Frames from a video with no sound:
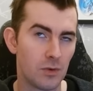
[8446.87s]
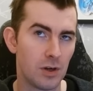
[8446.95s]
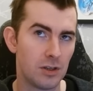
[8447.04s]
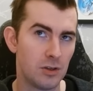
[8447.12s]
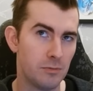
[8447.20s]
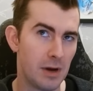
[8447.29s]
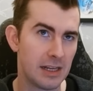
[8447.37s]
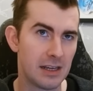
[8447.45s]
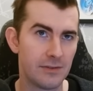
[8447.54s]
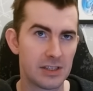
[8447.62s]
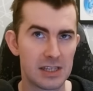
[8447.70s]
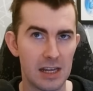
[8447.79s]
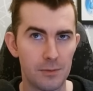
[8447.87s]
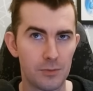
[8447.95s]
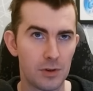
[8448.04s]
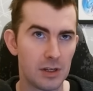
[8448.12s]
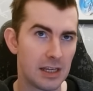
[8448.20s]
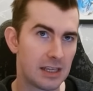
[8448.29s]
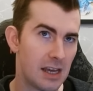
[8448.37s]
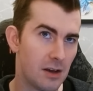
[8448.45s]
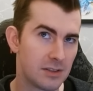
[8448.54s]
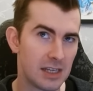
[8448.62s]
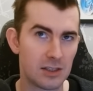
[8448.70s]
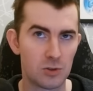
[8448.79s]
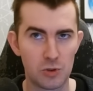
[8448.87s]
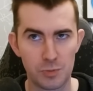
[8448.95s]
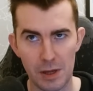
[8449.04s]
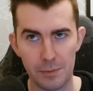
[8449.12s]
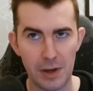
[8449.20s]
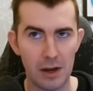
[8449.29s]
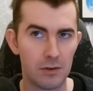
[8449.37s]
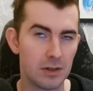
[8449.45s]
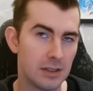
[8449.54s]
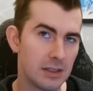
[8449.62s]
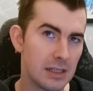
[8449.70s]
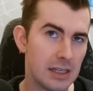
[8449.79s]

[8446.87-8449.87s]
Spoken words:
where you might have a setup where you're like, yeah, I'll take 2 spell power and